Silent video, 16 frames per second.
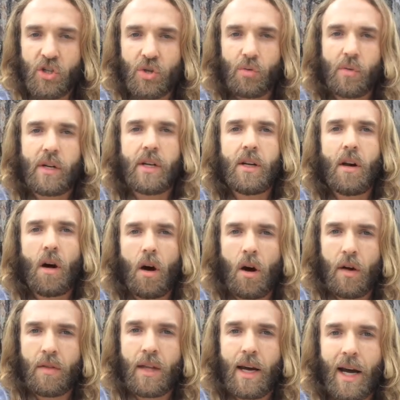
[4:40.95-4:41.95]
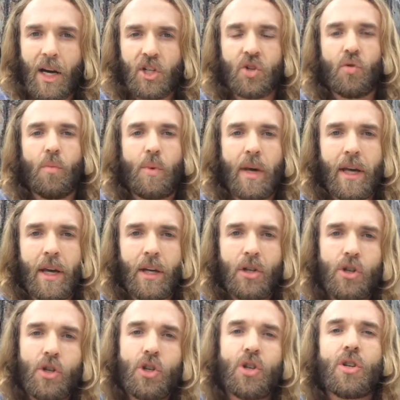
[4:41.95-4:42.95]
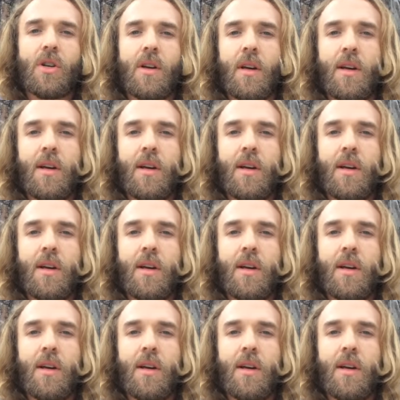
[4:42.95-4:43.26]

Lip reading: to read on the actual page.